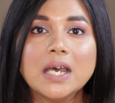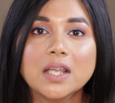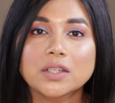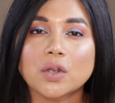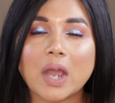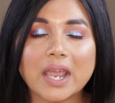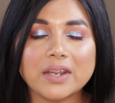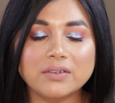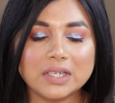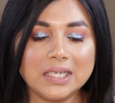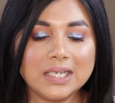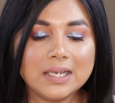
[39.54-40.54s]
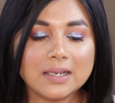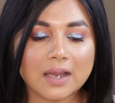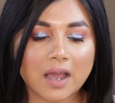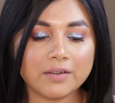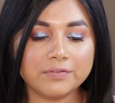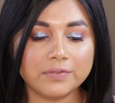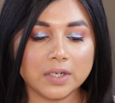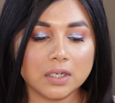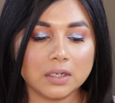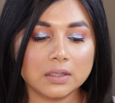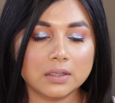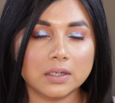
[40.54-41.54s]
So I really love
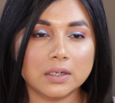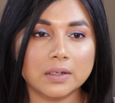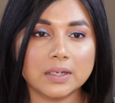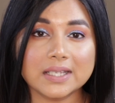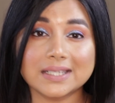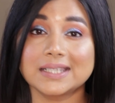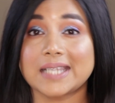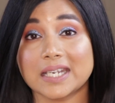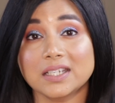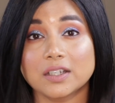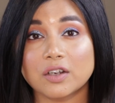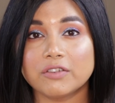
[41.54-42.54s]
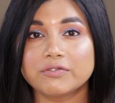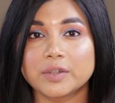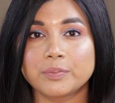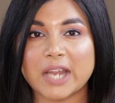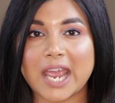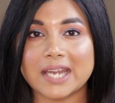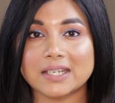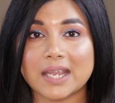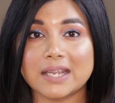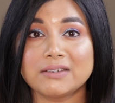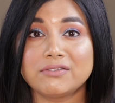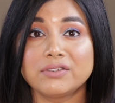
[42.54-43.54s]
the aesthetic of the brand.
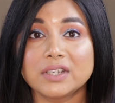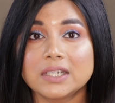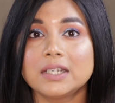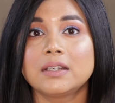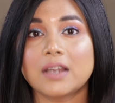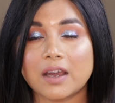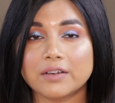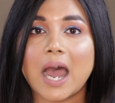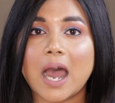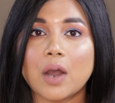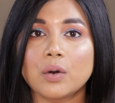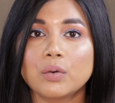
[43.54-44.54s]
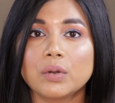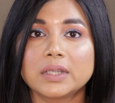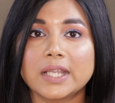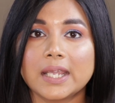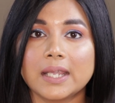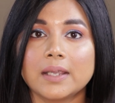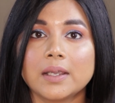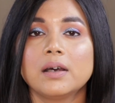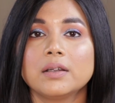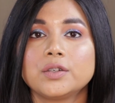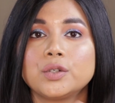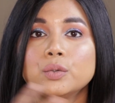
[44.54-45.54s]
I really love how
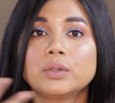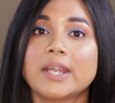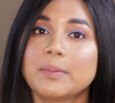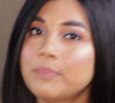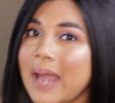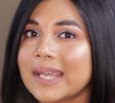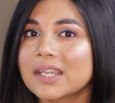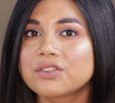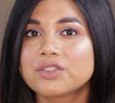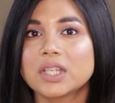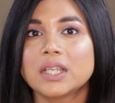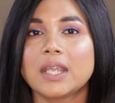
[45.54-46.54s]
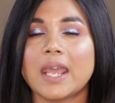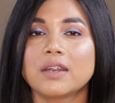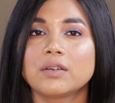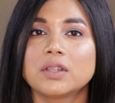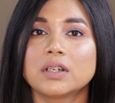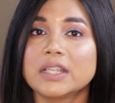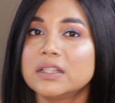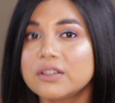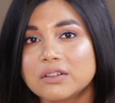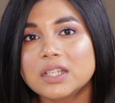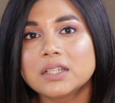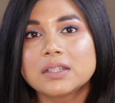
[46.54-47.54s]
they do their packaging and the
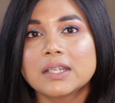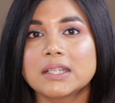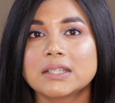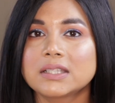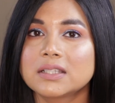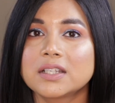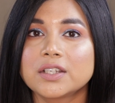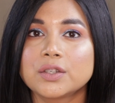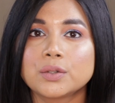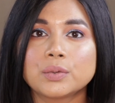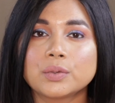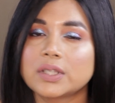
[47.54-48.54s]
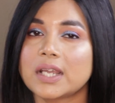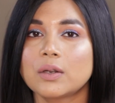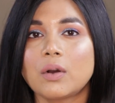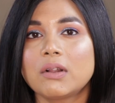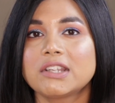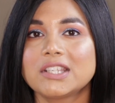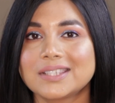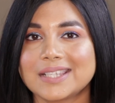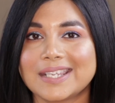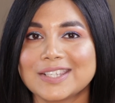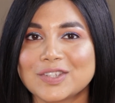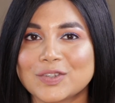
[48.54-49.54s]
ingredients they use and all these
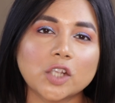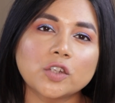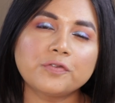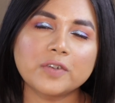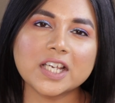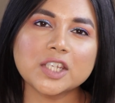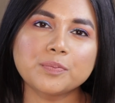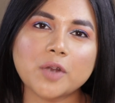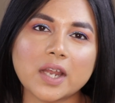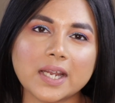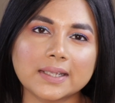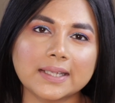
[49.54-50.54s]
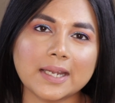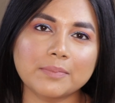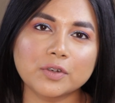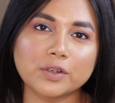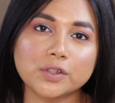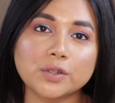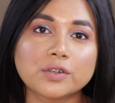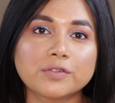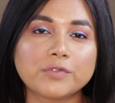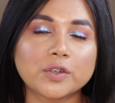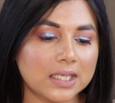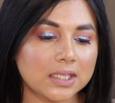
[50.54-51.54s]
things. Now the first product that I'm going to
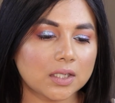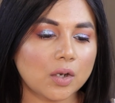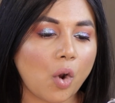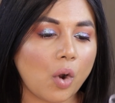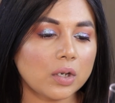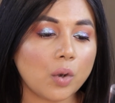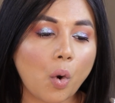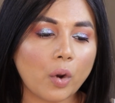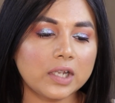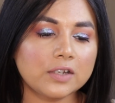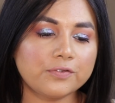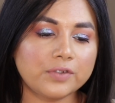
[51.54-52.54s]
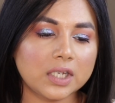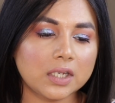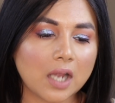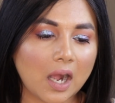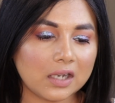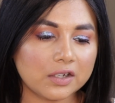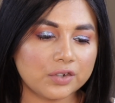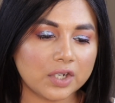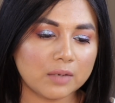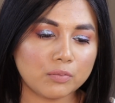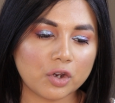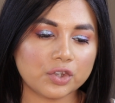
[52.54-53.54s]
review is called Oil-Free
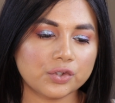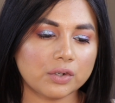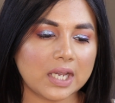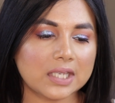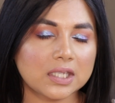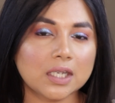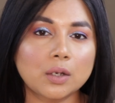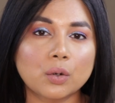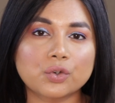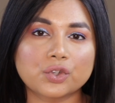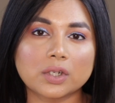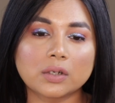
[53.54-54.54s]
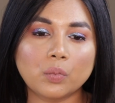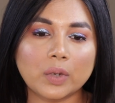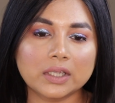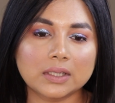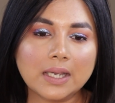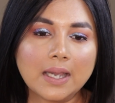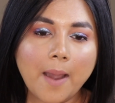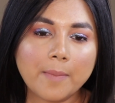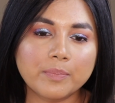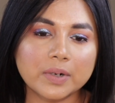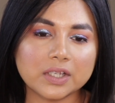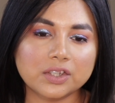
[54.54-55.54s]
Ultra-Moisturizing Lotion with
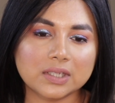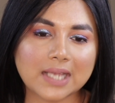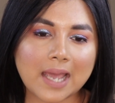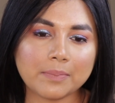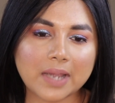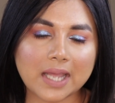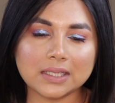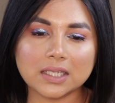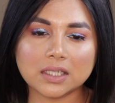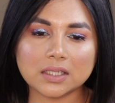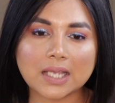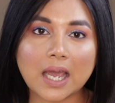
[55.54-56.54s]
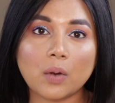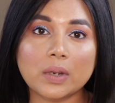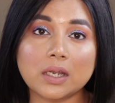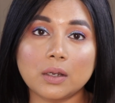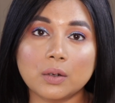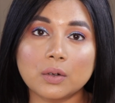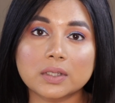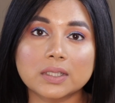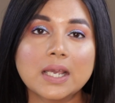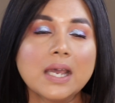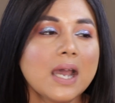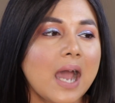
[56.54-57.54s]
Birch Sap, and this is how it looks.
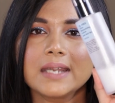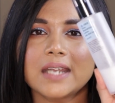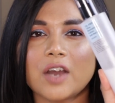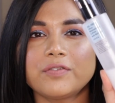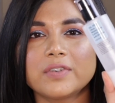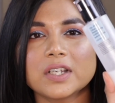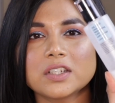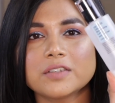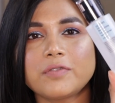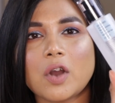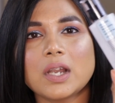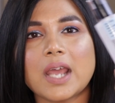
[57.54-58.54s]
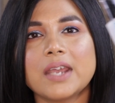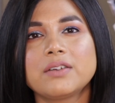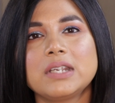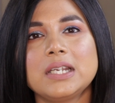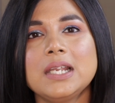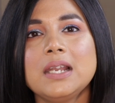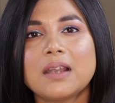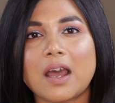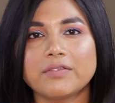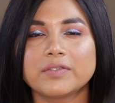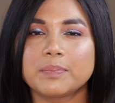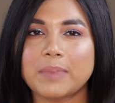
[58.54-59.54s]
Now, first of all, I really
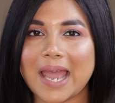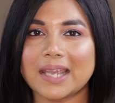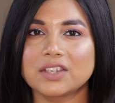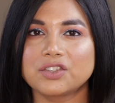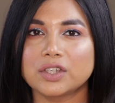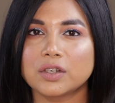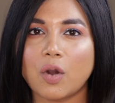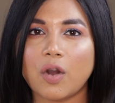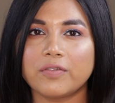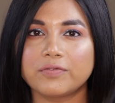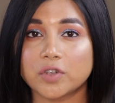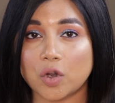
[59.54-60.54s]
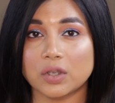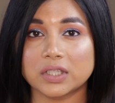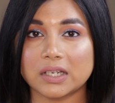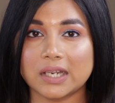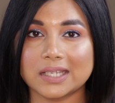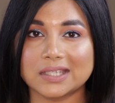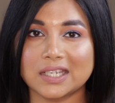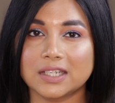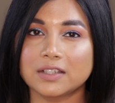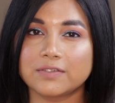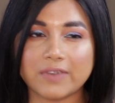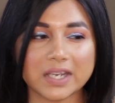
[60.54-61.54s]
love the packaging of Cosrx. It
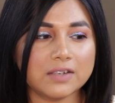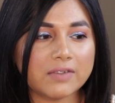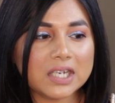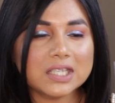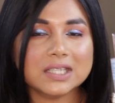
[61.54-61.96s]
is very, very